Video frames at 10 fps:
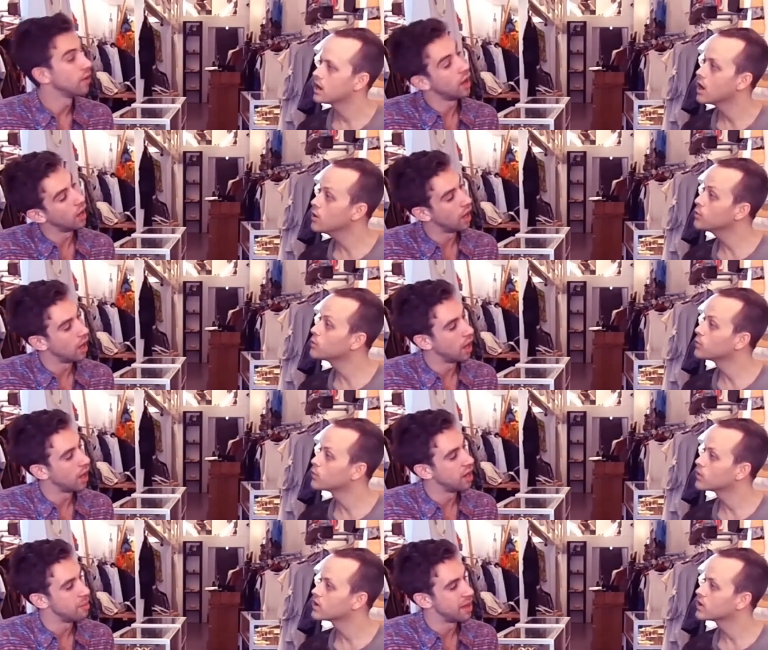Speaker 1: uh,
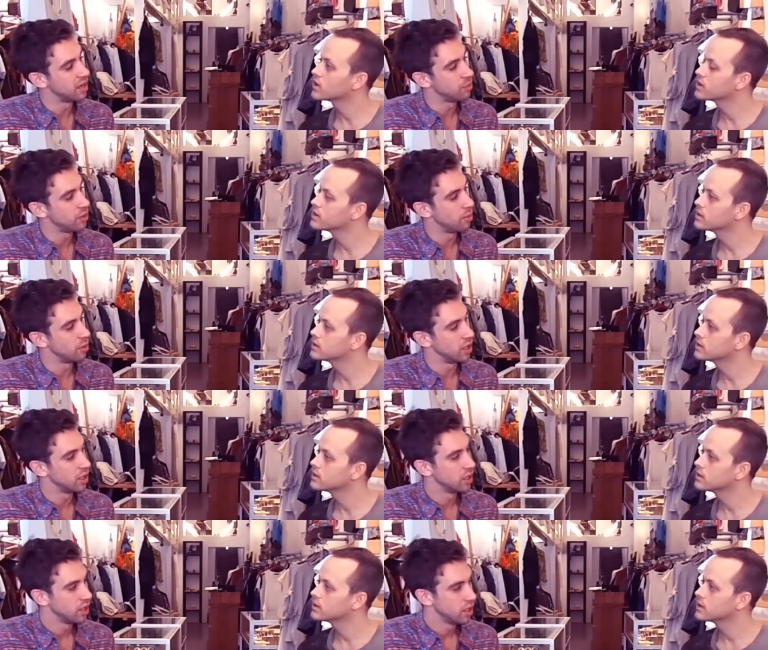and Amanda Plummer
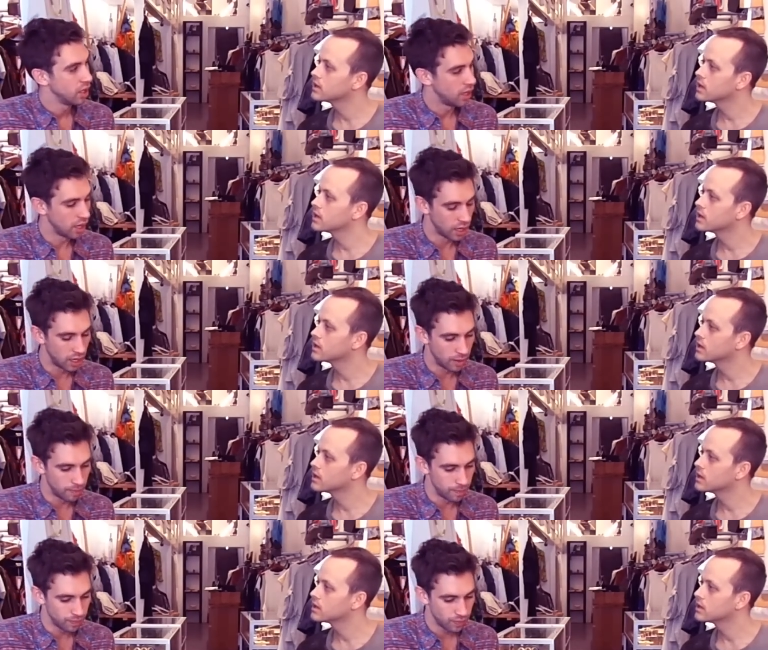
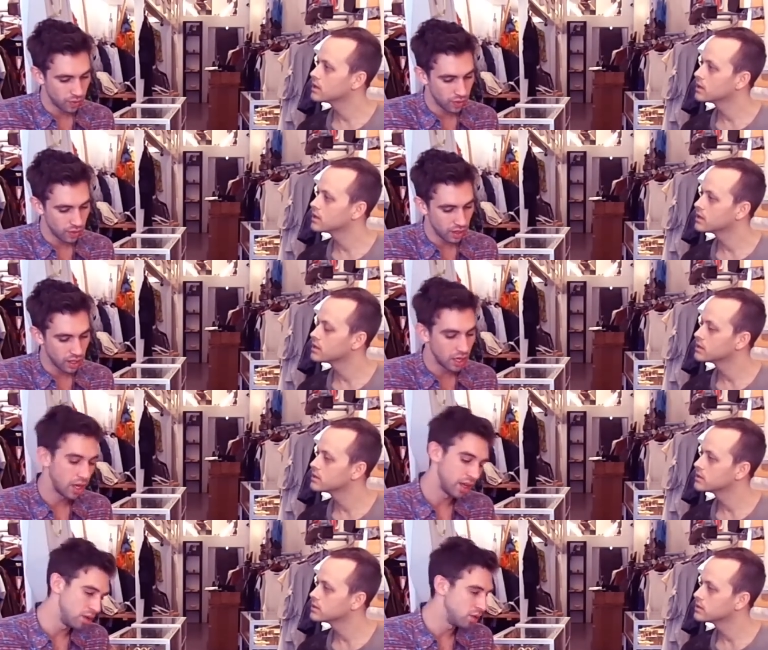um,
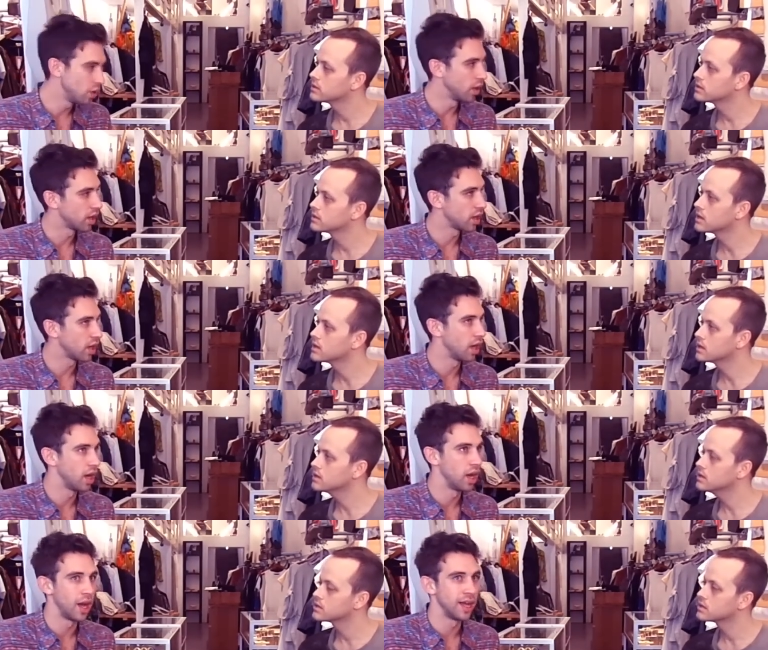in New York. Uh-huh.
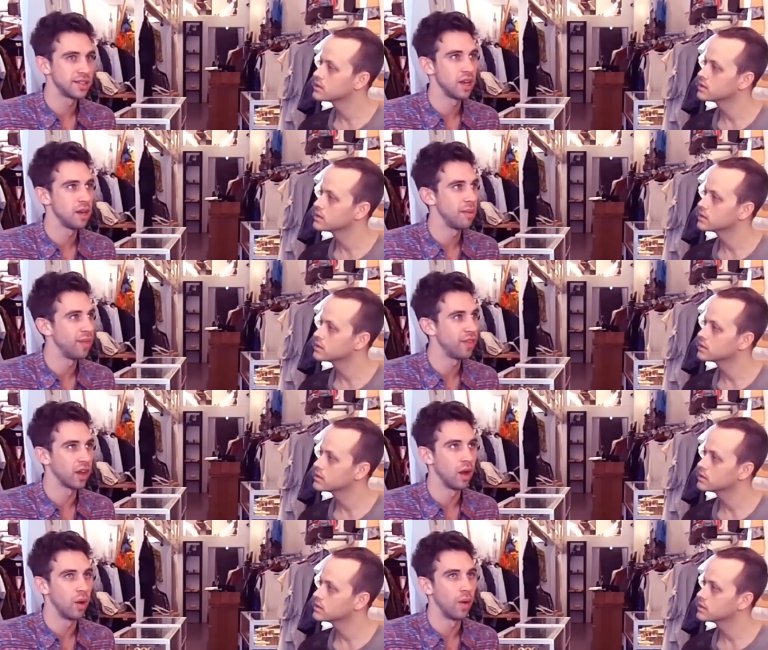Uh, I saw it a month
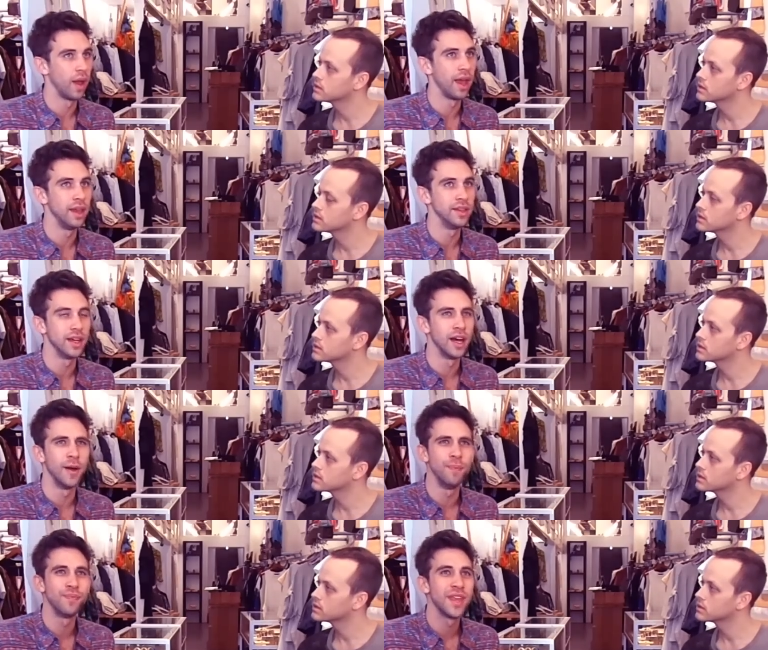ago, and
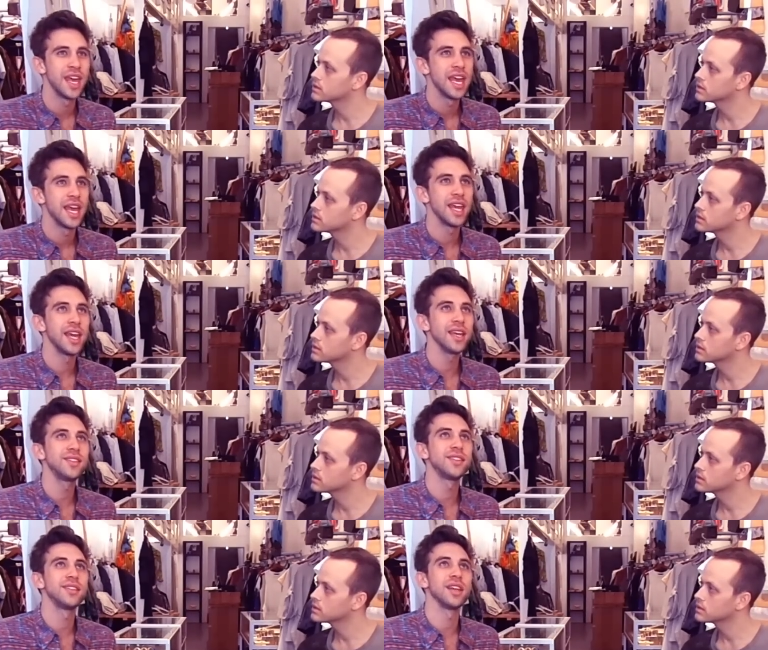um,
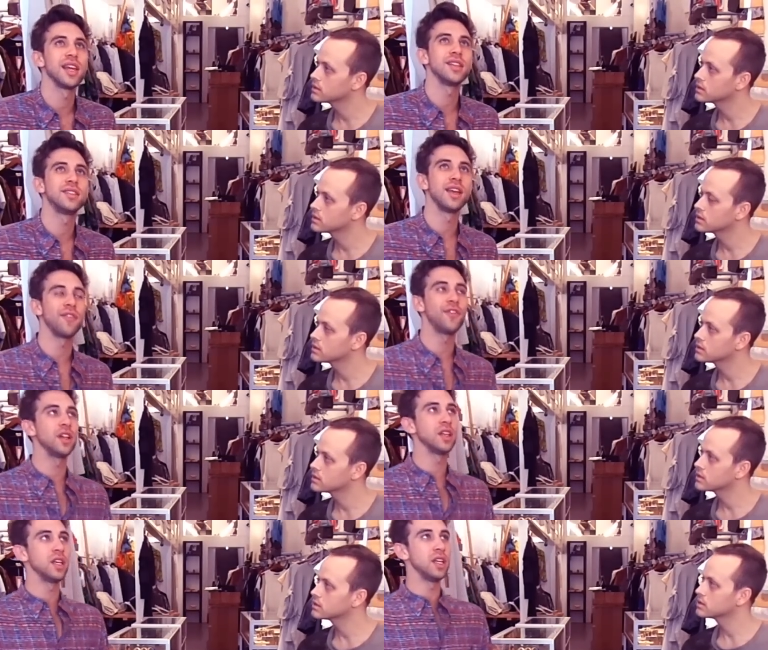it's it's
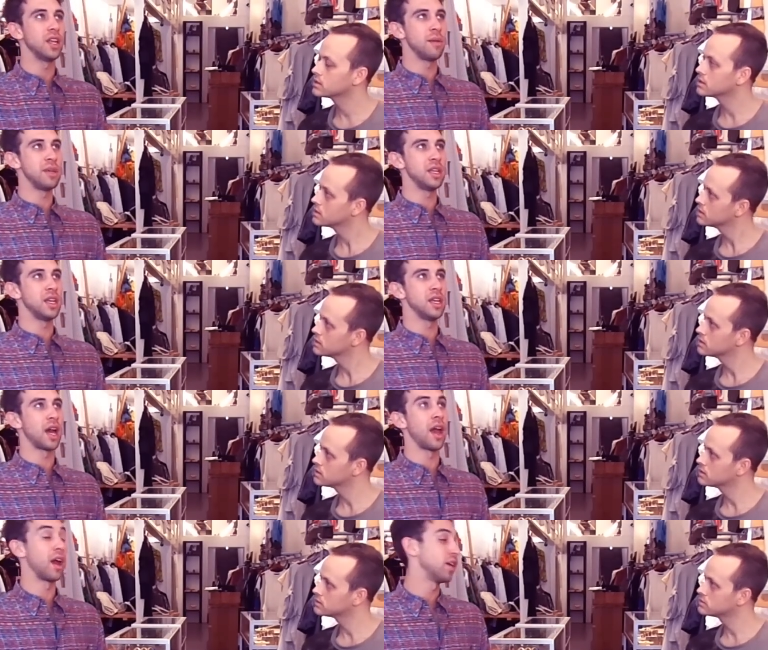definitely. I mean,
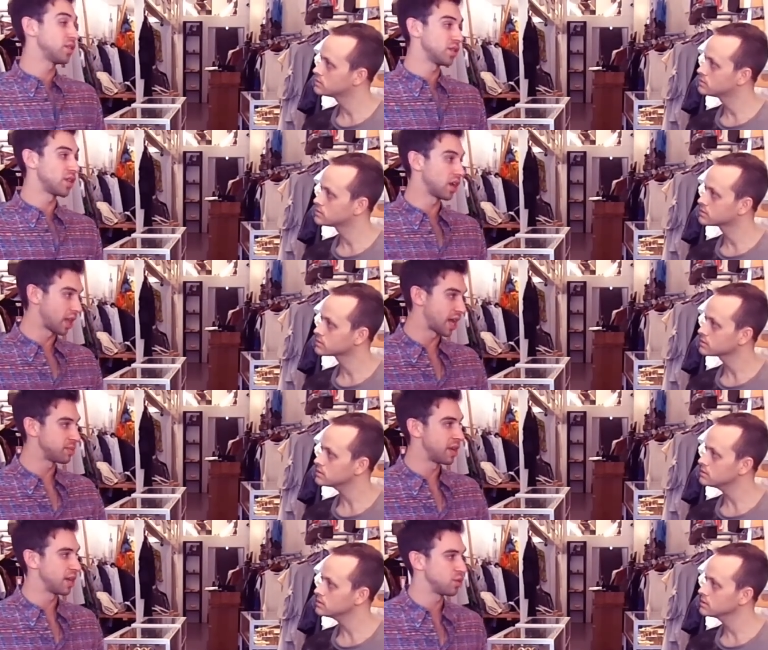I also saw Glass
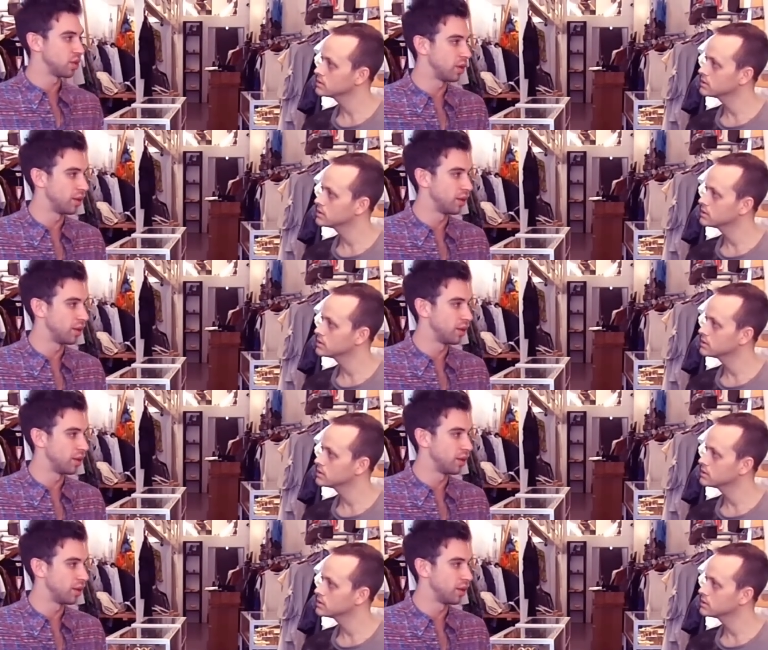Menagerie while